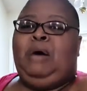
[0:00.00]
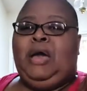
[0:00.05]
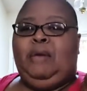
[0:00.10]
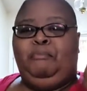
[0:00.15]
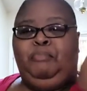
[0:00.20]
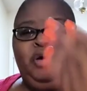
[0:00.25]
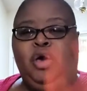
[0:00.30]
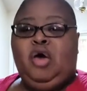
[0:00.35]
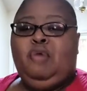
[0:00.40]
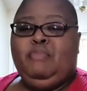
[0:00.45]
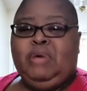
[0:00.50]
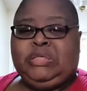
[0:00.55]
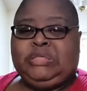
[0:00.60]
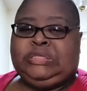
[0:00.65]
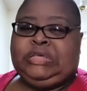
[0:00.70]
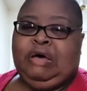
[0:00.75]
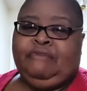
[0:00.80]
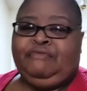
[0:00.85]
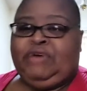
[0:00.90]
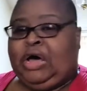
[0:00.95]
by putting
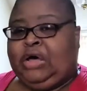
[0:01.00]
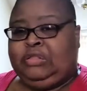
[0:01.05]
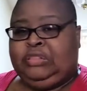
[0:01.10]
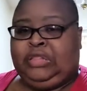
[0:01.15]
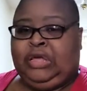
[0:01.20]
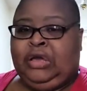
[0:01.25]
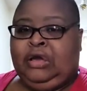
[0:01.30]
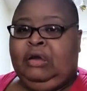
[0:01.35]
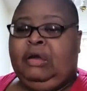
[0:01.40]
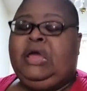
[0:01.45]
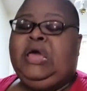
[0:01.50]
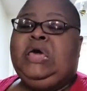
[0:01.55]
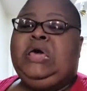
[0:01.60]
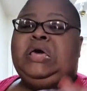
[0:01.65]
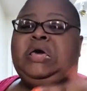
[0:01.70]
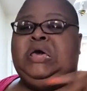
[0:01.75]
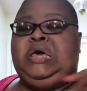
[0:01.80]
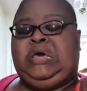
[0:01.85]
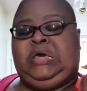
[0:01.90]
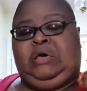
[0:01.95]
myself out there
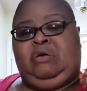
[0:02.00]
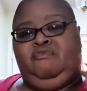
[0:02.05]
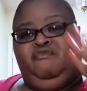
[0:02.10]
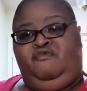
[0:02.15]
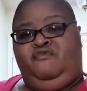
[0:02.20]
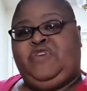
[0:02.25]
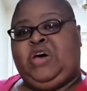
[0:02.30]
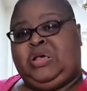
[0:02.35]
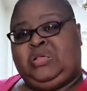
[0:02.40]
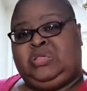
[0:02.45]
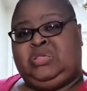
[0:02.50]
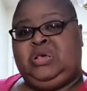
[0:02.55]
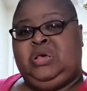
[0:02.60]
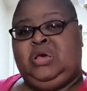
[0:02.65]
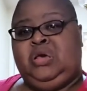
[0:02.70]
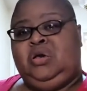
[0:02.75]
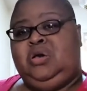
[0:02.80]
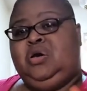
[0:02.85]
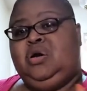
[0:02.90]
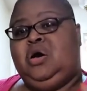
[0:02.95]
and
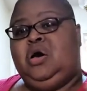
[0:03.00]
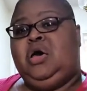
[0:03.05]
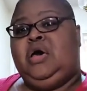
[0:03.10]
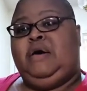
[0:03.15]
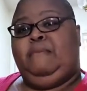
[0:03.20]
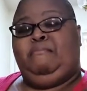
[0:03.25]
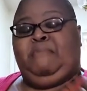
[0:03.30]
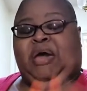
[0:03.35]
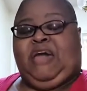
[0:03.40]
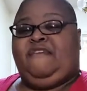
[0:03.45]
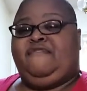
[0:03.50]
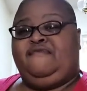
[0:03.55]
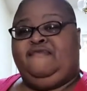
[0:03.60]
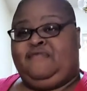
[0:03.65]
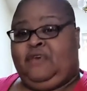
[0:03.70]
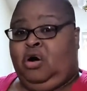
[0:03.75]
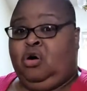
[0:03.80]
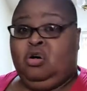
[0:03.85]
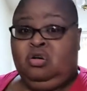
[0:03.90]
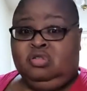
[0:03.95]
confessing my
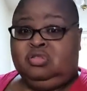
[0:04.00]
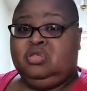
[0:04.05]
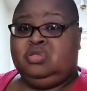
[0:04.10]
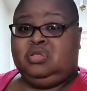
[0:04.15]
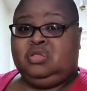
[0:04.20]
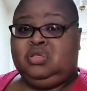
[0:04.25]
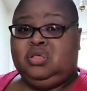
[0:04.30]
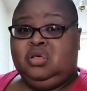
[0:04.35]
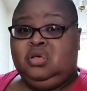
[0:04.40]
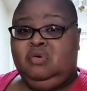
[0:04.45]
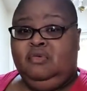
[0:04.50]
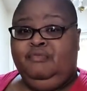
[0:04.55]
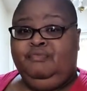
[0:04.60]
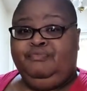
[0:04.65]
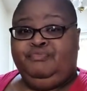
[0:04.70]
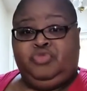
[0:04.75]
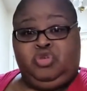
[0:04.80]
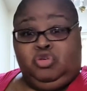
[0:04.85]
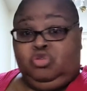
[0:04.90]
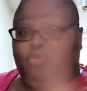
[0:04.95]
faults
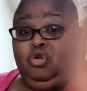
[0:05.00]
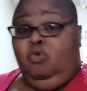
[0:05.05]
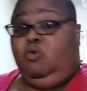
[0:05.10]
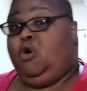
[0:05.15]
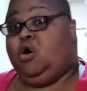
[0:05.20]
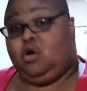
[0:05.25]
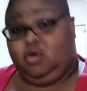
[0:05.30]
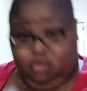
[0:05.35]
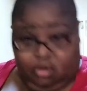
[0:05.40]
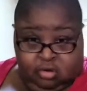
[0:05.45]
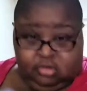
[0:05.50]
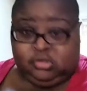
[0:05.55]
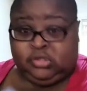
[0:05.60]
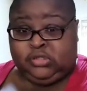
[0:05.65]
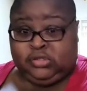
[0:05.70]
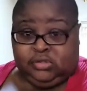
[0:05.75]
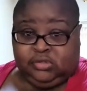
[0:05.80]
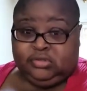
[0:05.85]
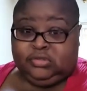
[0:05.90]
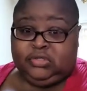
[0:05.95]
to the
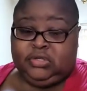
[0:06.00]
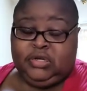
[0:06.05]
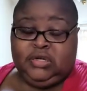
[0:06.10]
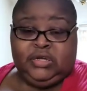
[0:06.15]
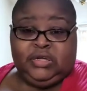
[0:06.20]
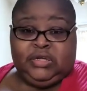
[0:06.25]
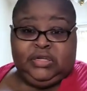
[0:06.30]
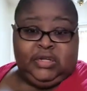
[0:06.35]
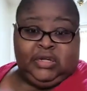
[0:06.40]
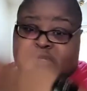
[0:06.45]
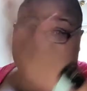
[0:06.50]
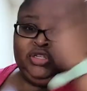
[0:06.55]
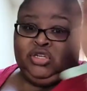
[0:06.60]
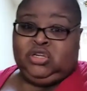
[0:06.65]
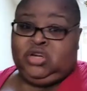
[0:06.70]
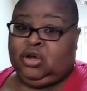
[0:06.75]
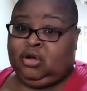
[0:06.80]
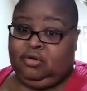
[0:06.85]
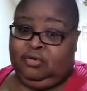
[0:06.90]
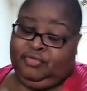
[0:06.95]
world, because
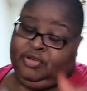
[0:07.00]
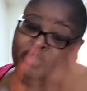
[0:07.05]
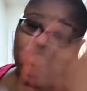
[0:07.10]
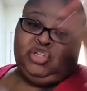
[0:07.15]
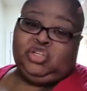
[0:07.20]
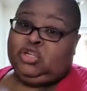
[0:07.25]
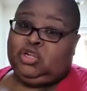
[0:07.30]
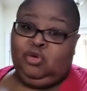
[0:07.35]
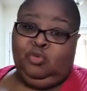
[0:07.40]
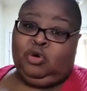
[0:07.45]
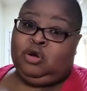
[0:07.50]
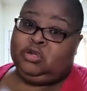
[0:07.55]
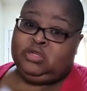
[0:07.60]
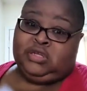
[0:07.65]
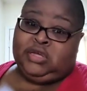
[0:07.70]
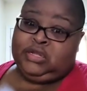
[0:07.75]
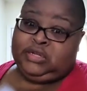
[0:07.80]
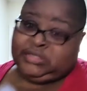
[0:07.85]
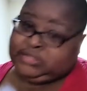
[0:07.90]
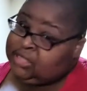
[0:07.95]
eventually the
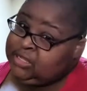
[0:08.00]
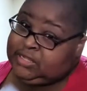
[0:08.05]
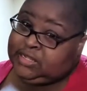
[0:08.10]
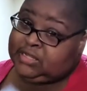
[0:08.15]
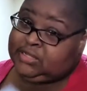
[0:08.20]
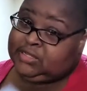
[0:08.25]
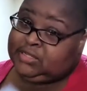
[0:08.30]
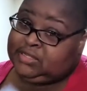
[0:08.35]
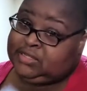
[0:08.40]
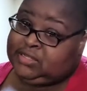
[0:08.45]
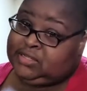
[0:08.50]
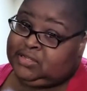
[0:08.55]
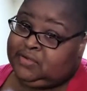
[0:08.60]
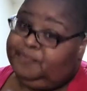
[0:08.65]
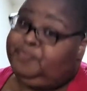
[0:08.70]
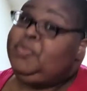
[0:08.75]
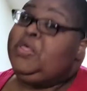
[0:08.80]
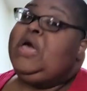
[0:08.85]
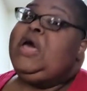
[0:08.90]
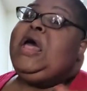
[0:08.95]
world's going to see this,